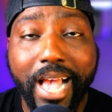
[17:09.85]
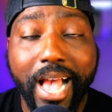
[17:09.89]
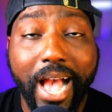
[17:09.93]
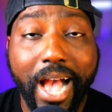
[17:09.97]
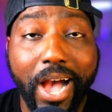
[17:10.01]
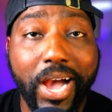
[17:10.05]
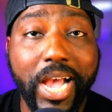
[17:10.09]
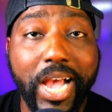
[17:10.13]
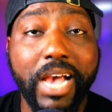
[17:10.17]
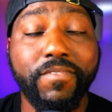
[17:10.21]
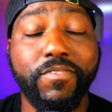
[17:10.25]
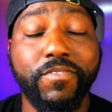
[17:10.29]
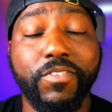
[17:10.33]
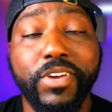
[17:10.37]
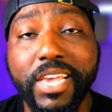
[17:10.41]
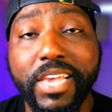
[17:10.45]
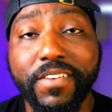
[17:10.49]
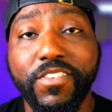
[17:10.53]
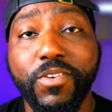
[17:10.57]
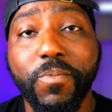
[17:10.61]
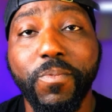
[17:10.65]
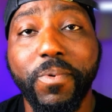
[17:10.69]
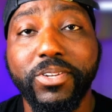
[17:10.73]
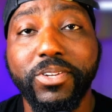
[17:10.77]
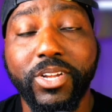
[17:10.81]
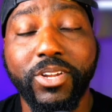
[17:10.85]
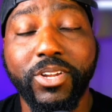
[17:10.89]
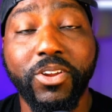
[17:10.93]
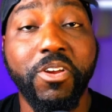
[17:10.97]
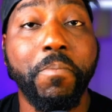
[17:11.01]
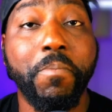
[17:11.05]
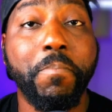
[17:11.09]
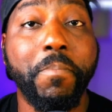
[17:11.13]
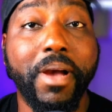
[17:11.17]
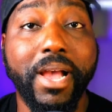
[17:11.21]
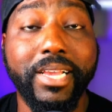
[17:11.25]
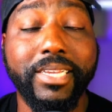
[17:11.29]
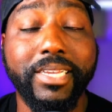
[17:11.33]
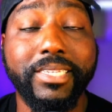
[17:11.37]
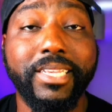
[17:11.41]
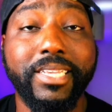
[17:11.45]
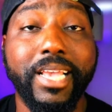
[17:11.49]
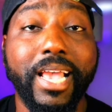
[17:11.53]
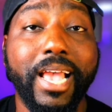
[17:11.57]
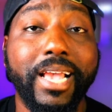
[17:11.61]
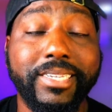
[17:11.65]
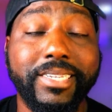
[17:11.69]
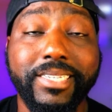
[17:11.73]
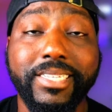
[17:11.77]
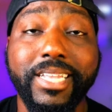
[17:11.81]
However, if you want to learn my
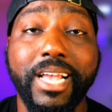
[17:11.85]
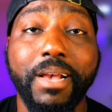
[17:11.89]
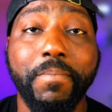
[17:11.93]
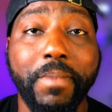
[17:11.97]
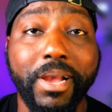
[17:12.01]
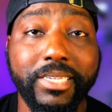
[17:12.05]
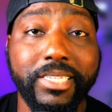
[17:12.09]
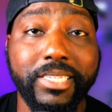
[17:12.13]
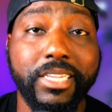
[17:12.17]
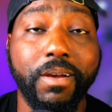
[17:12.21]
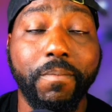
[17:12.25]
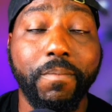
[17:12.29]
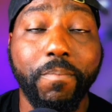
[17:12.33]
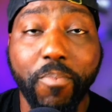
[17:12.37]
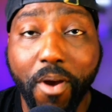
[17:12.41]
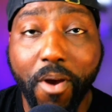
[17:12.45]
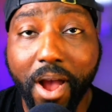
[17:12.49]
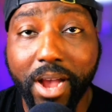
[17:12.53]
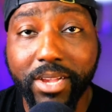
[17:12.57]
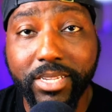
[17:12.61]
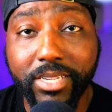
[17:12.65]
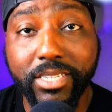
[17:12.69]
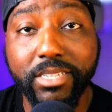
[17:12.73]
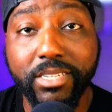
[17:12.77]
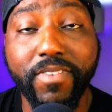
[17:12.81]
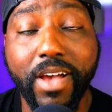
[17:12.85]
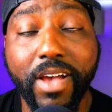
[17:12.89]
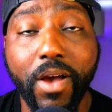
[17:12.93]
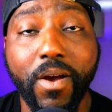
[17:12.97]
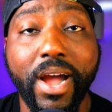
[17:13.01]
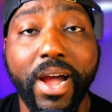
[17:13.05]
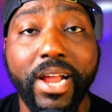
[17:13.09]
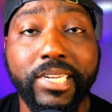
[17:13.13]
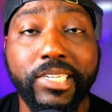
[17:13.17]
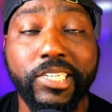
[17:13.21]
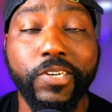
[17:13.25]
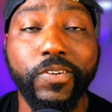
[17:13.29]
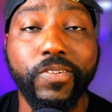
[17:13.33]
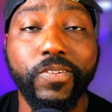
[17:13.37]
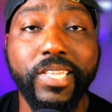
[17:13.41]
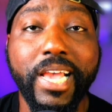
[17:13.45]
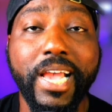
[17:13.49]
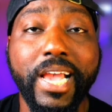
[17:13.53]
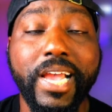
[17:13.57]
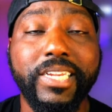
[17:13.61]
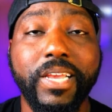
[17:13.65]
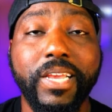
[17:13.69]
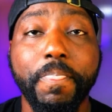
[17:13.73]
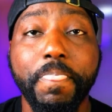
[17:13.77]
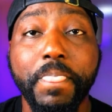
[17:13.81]
exact step-by-step process of how I do
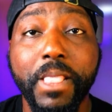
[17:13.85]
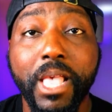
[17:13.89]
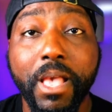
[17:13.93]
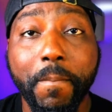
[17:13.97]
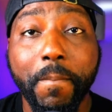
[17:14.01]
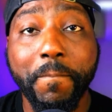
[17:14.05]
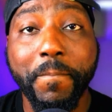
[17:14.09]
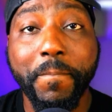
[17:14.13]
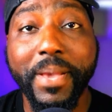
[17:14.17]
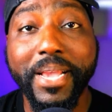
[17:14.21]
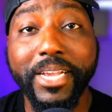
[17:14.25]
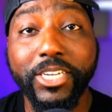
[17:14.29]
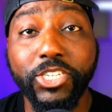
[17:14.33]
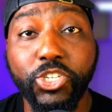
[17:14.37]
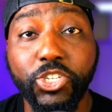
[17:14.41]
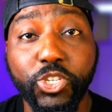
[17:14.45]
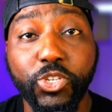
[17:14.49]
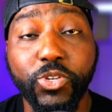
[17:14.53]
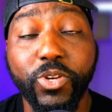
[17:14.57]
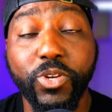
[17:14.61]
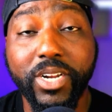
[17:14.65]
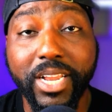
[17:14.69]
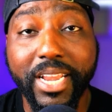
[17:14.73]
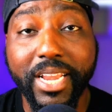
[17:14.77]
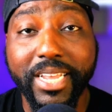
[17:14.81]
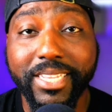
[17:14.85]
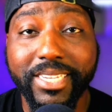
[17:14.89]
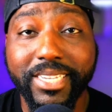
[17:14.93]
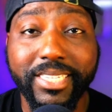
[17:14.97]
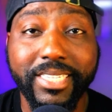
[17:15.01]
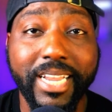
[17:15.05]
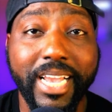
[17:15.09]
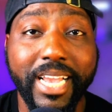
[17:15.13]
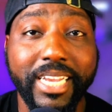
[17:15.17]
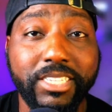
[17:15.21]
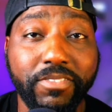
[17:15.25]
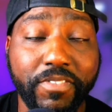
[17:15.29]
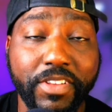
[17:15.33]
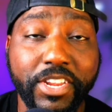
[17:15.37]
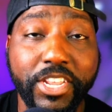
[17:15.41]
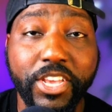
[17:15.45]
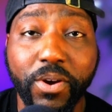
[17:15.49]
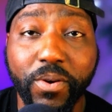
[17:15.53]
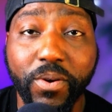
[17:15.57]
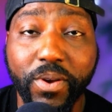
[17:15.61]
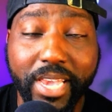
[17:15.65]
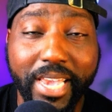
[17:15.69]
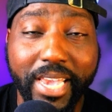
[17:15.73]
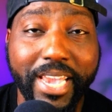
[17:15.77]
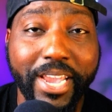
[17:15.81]
that, make sure you click this next video
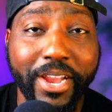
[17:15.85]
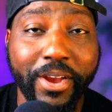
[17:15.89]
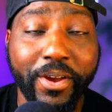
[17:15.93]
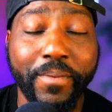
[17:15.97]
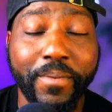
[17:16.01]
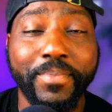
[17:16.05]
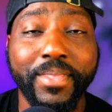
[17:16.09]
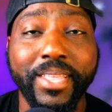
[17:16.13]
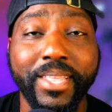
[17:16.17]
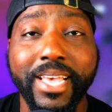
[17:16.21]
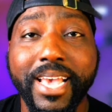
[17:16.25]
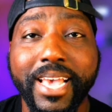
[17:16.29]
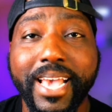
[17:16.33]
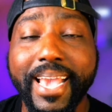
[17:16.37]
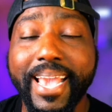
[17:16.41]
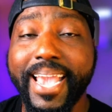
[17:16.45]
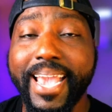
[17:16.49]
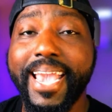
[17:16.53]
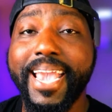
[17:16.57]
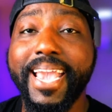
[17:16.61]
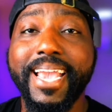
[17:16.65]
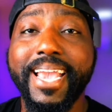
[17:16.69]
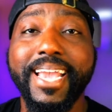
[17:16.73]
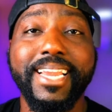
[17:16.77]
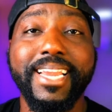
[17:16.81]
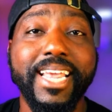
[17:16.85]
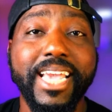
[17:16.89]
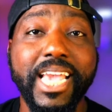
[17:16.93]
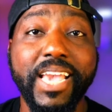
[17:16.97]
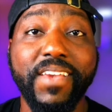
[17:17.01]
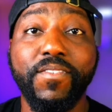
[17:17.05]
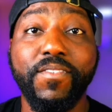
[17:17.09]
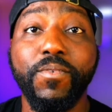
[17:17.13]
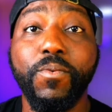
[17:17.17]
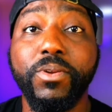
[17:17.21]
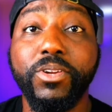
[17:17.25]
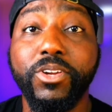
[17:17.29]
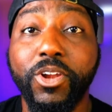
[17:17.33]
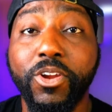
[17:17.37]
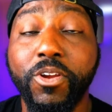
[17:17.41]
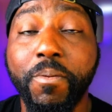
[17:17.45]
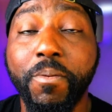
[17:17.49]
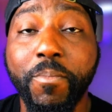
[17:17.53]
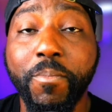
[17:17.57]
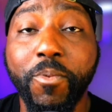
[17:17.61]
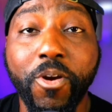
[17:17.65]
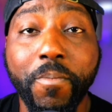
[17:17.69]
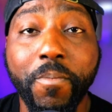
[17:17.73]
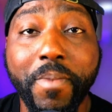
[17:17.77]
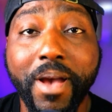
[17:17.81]
here. And if you want to
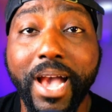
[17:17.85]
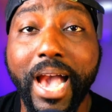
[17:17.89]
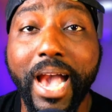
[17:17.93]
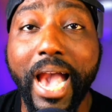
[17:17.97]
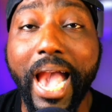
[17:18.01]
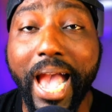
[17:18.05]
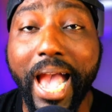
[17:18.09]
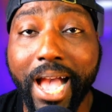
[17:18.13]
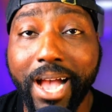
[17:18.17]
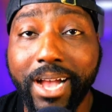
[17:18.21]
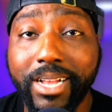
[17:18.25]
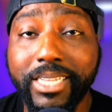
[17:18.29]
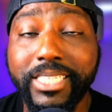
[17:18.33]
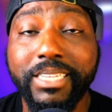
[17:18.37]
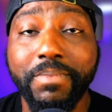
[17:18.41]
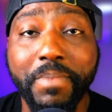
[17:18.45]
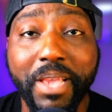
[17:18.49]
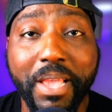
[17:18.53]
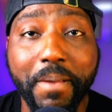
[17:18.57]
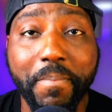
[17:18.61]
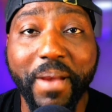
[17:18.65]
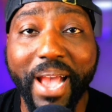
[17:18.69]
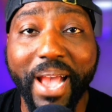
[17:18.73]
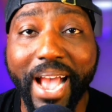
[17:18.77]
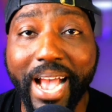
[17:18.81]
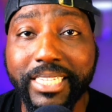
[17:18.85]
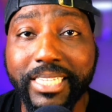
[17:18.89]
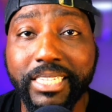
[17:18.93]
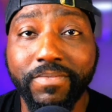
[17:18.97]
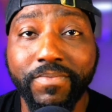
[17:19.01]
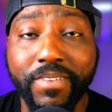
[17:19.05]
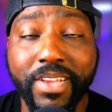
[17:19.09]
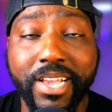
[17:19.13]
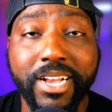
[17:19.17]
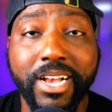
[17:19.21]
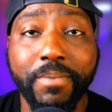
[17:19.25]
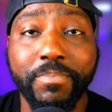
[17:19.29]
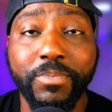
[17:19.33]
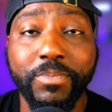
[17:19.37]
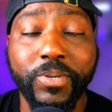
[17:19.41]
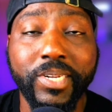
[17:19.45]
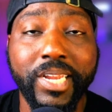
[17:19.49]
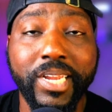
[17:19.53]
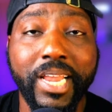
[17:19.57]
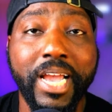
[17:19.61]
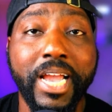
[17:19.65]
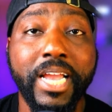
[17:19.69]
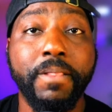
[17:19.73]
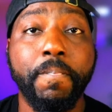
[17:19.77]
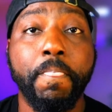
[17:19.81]
learn more about how to make passive income
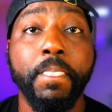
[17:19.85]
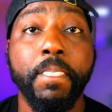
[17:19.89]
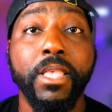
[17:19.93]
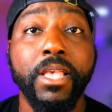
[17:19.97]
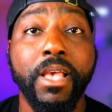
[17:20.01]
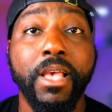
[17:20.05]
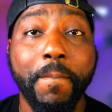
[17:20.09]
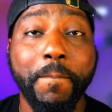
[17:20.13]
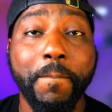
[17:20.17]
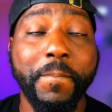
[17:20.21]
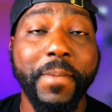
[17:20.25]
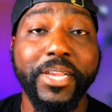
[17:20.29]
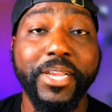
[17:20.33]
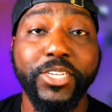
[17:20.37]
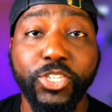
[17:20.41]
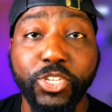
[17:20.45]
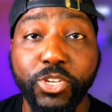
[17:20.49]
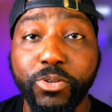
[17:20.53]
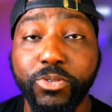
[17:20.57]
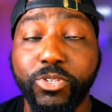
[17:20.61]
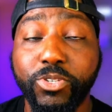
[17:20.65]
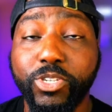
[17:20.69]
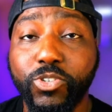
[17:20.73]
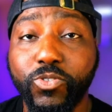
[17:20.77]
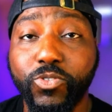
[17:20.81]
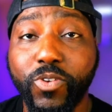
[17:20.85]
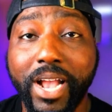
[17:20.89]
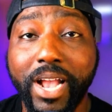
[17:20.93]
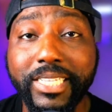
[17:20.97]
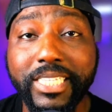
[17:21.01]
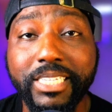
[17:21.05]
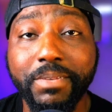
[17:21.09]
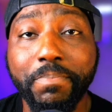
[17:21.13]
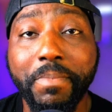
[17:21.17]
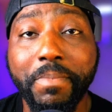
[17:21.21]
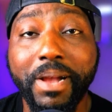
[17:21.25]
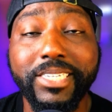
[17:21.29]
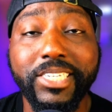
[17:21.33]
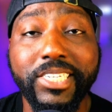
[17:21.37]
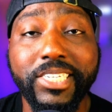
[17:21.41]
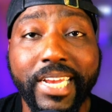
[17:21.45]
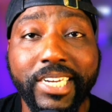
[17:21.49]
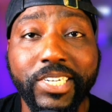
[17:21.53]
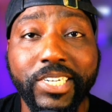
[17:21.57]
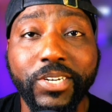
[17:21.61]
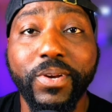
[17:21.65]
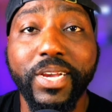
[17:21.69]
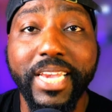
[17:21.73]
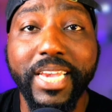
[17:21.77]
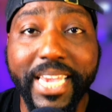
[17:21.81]
online, make sure you subscribe to my
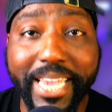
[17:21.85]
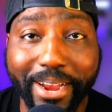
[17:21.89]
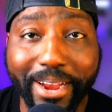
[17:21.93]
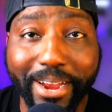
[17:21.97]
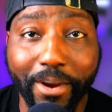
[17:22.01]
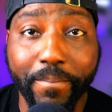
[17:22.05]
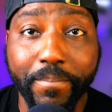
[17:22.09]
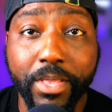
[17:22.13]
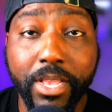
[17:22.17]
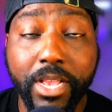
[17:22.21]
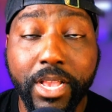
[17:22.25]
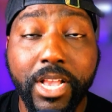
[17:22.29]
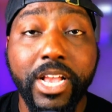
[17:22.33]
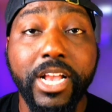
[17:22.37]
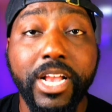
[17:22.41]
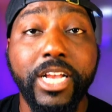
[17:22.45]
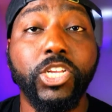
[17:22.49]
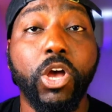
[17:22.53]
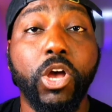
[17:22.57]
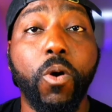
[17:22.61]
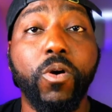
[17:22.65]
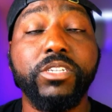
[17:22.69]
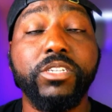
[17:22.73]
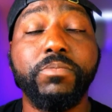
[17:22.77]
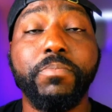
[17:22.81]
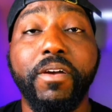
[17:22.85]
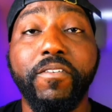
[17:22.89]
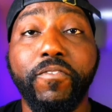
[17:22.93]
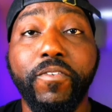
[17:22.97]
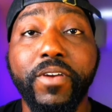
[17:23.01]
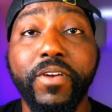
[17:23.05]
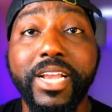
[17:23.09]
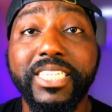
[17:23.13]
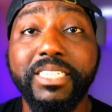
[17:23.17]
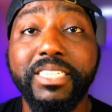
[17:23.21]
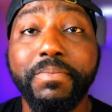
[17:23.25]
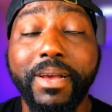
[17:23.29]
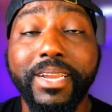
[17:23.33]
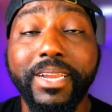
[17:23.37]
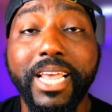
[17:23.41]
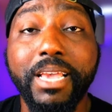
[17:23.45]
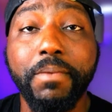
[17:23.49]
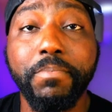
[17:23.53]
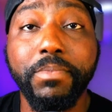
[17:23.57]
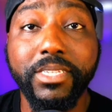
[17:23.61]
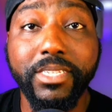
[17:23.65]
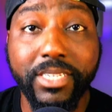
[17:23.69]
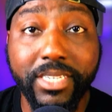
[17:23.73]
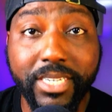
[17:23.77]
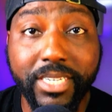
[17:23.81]
channel here. As always, my friends, my
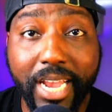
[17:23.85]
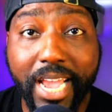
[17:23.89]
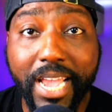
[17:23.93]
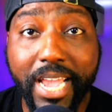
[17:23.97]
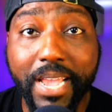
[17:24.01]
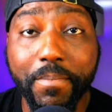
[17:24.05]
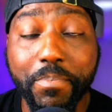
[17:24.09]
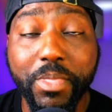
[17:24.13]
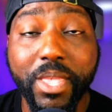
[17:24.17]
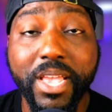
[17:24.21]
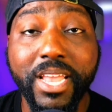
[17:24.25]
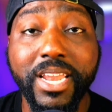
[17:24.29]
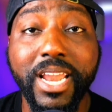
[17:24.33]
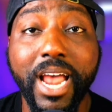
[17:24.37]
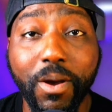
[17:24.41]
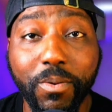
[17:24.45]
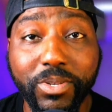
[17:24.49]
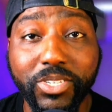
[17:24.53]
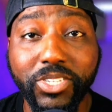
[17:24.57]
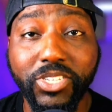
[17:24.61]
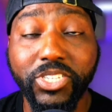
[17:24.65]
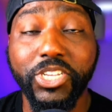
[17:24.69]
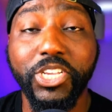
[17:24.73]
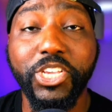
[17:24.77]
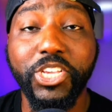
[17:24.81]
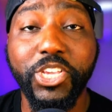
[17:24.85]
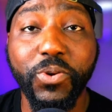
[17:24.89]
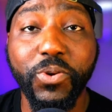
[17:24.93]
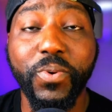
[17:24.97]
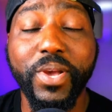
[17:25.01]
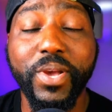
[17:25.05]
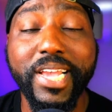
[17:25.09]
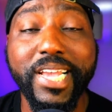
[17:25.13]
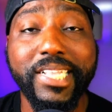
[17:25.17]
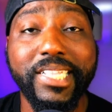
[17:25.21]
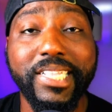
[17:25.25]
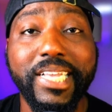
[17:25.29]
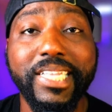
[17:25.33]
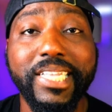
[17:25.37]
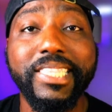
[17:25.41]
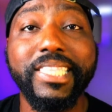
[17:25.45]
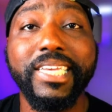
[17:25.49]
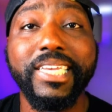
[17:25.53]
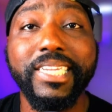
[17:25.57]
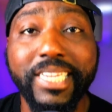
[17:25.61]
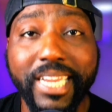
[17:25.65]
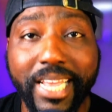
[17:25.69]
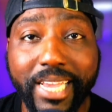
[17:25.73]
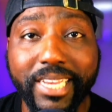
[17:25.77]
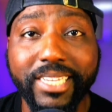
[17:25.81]
name is Jay, and I will see you in
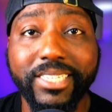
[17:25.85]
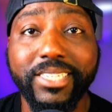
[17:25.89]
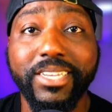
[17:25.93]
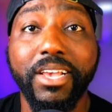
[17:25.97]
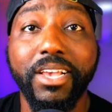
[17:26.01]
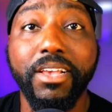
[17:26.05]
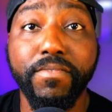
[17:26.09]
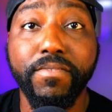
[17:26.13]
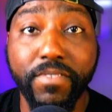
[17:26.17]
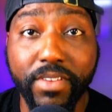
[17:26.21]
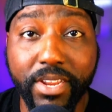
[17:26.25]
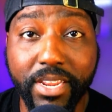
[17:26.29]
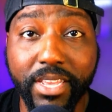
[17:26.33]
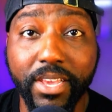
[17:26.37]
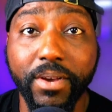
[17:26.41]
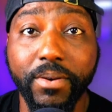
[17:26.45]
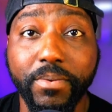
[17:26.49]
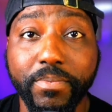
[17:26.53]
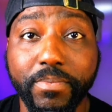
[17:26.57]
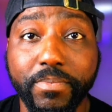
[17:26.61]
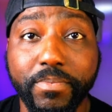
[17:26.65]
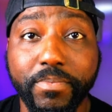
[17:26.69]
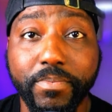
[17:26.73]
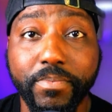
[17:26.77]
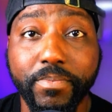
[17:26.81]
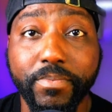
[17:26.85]
the next video.